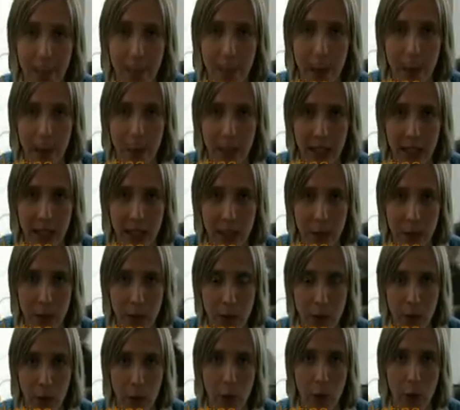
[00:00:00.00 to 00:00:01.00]
But we did do
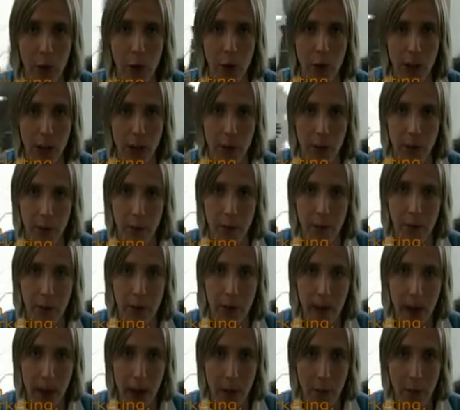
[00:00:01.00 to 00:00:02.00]
one project with them
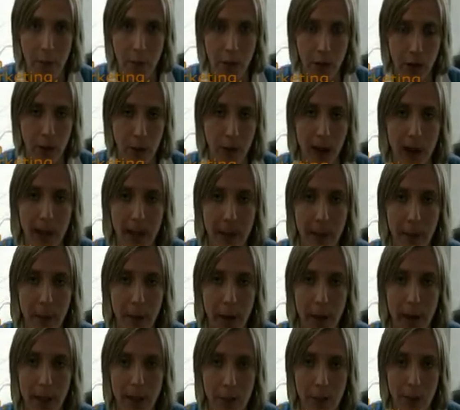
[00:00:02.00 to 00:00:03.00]
through
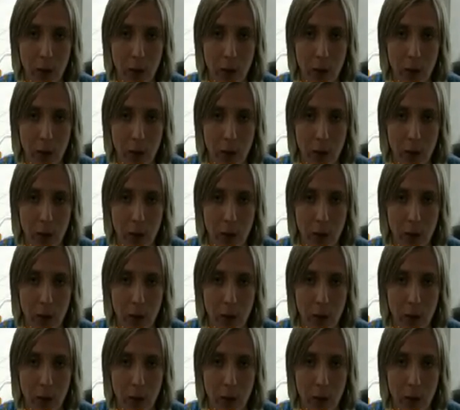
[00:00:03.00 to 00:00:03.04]
Maximise,